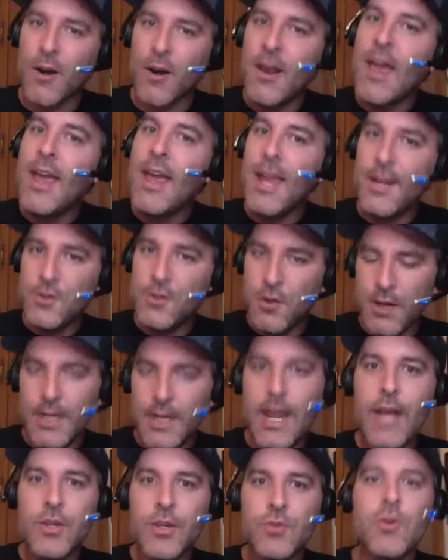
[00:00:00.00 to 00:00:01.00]
It took an
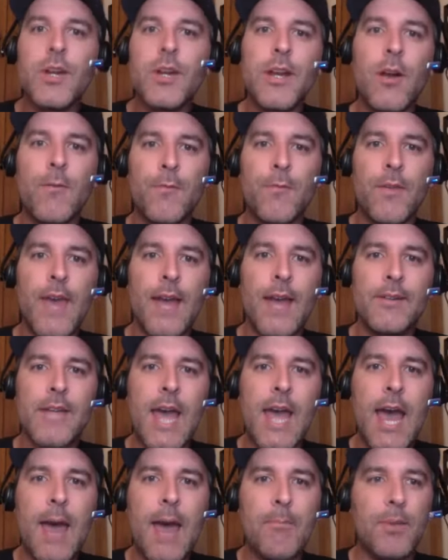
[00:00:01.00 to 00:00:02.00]
extra year for that to
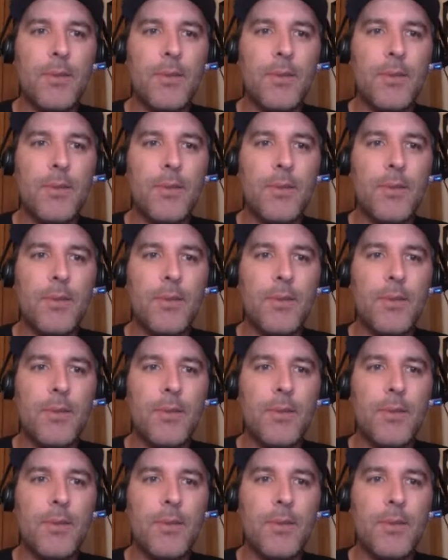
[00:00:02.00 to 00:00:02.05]
happen.